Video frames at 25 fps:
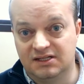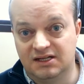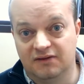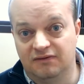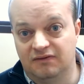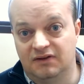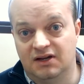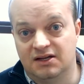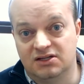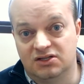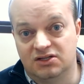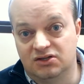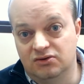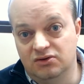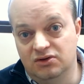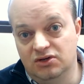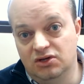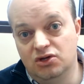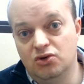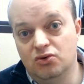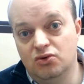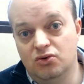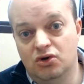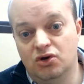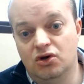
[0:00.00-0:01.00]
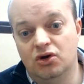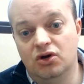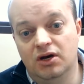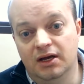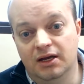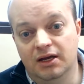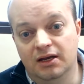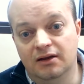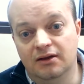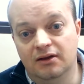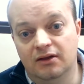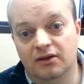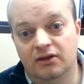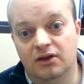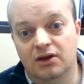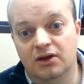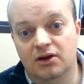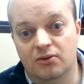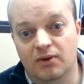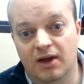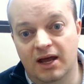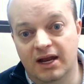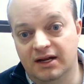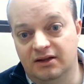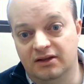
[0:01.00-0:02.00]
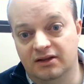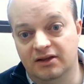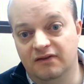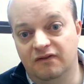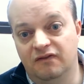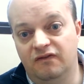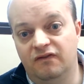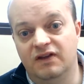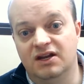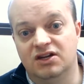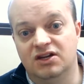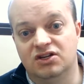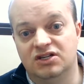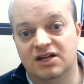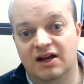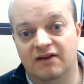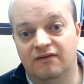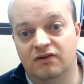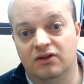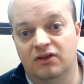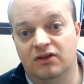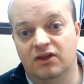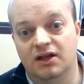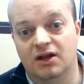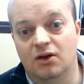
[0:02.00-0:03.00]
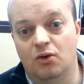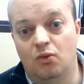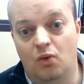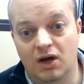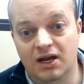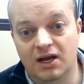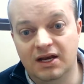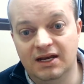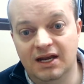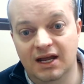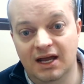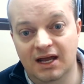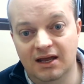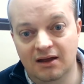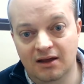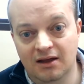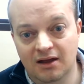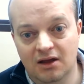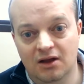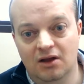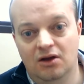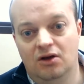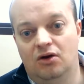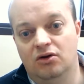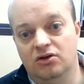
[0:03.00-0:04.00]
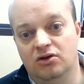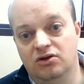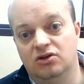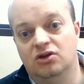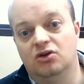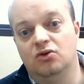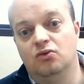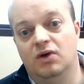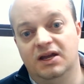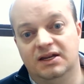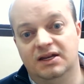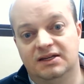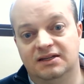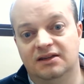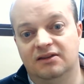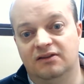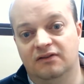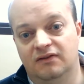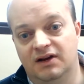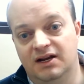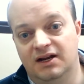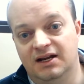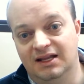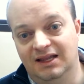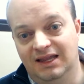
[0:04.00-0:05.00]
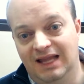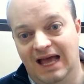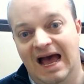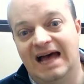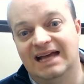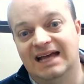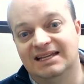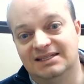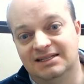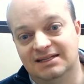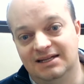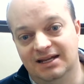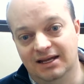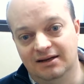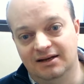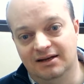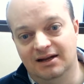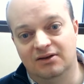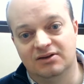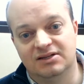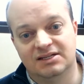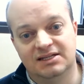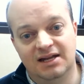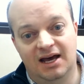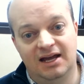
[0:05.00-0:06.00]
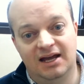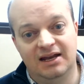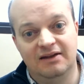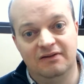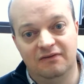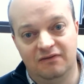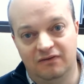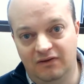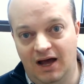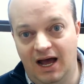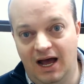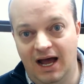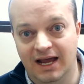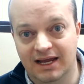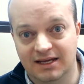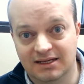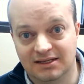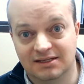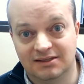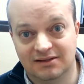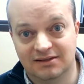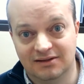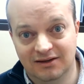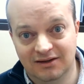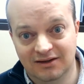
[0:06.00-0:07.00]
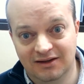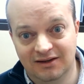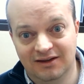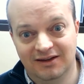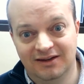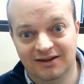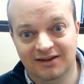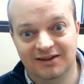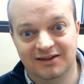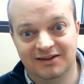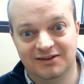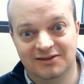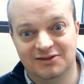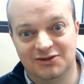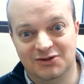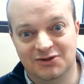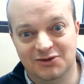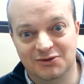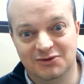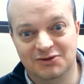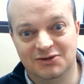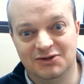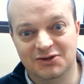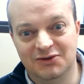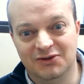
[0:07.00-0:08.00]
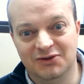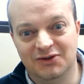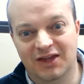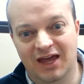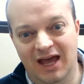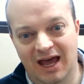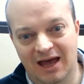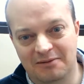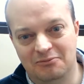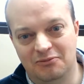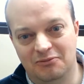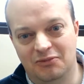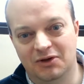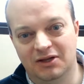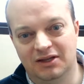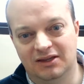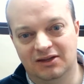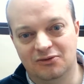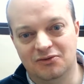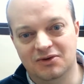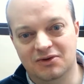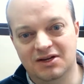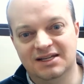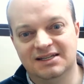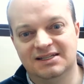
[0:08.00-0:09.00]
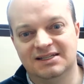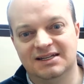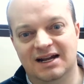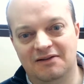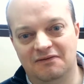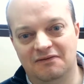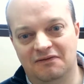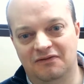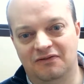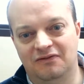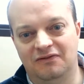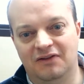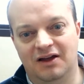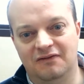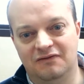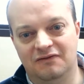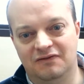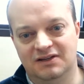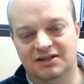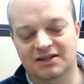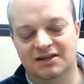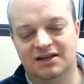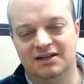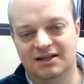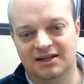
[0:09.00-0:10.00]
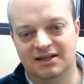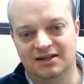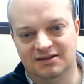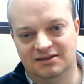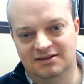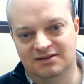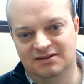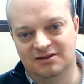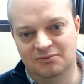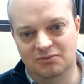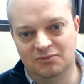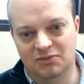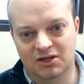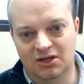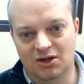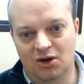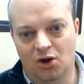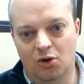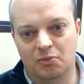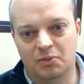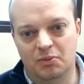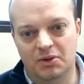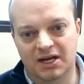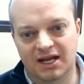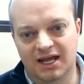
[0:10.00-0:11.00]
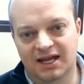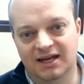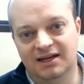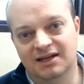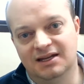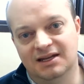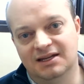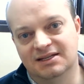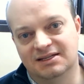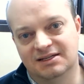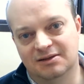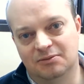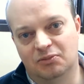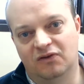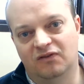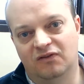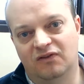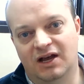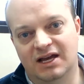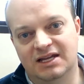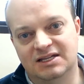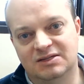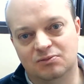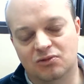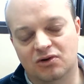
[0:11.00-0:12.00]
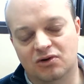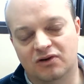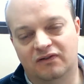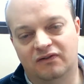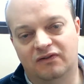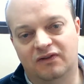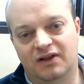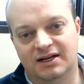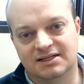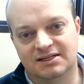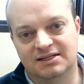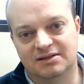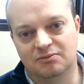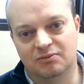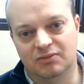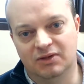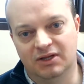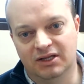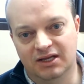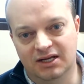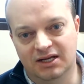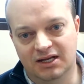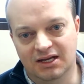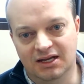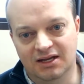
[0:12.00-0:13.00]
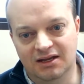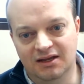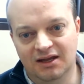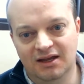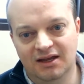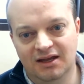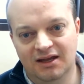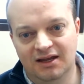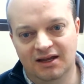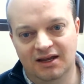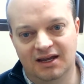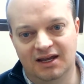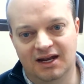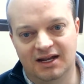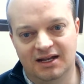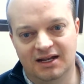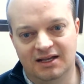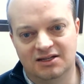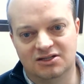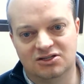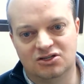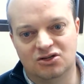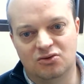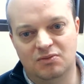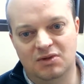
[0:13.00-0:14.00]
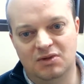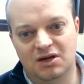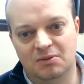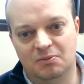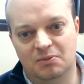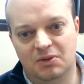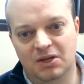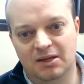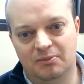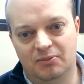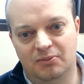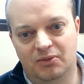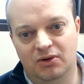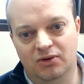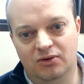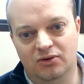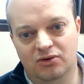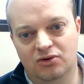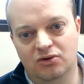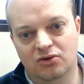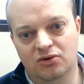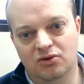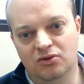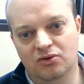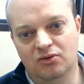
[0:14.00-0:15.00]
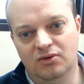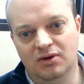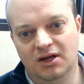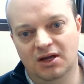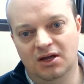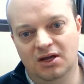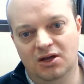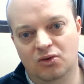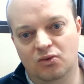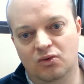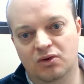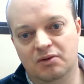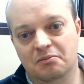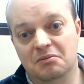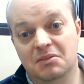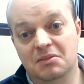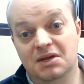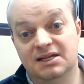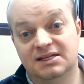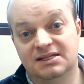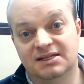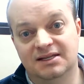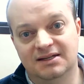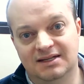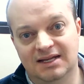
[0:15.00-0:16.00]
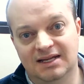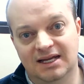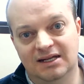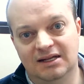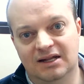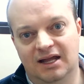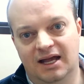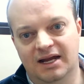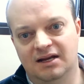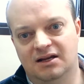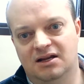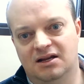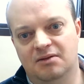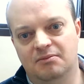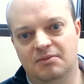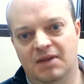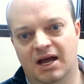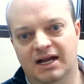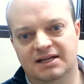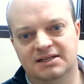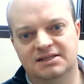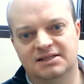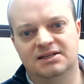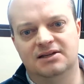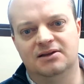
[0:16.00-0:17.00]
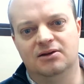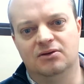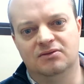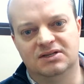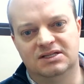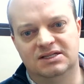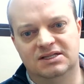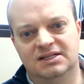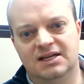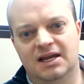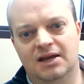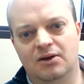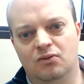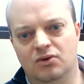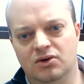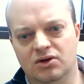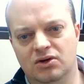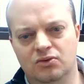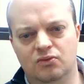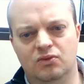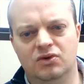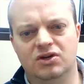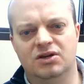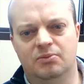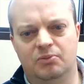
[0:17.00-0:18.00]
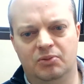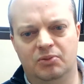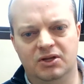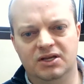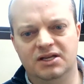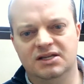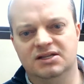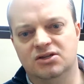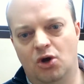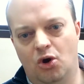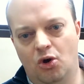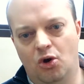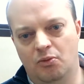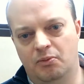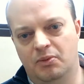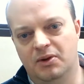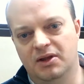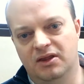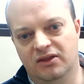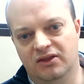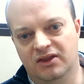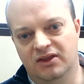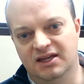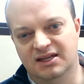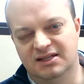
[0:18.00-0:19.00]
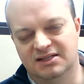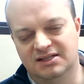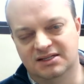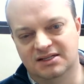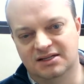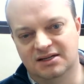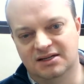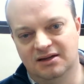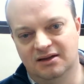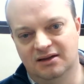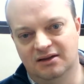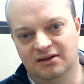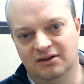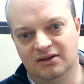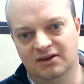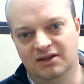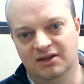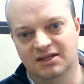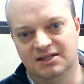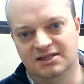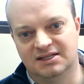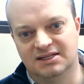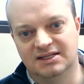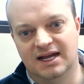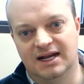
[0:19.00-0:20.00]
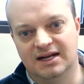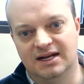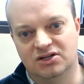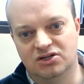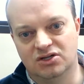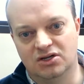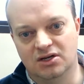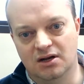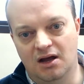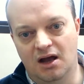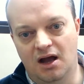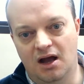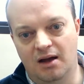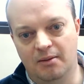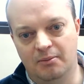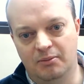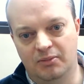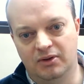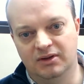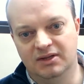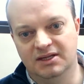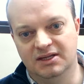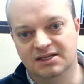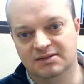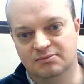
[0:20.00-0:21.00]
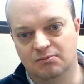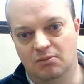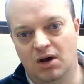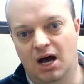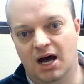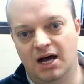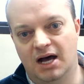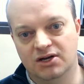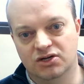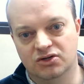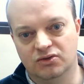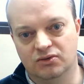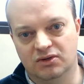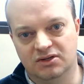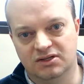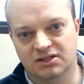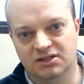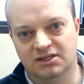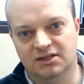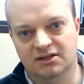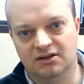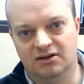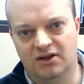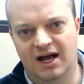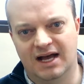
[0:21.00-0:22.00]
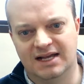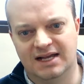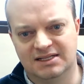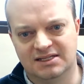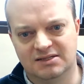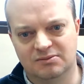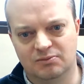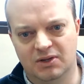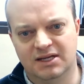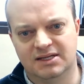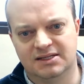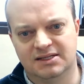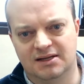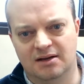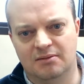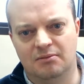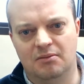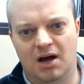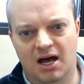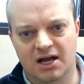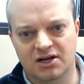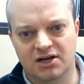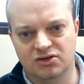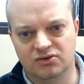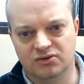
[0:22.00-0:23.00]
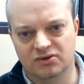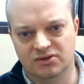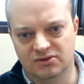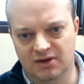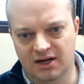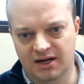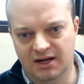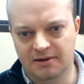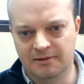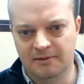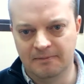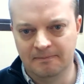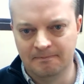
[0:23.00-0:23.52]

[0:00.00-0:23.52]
done. So you could theoretically finish everything in one day, or you could wait till the very last day. Now, it's not advised to do that, but the reason I've done it to be open-ended is it provides more flexibility, and I get so many people who would miss a deadline come back and say, would you please open this section up, these modules. The class is based on modules, right?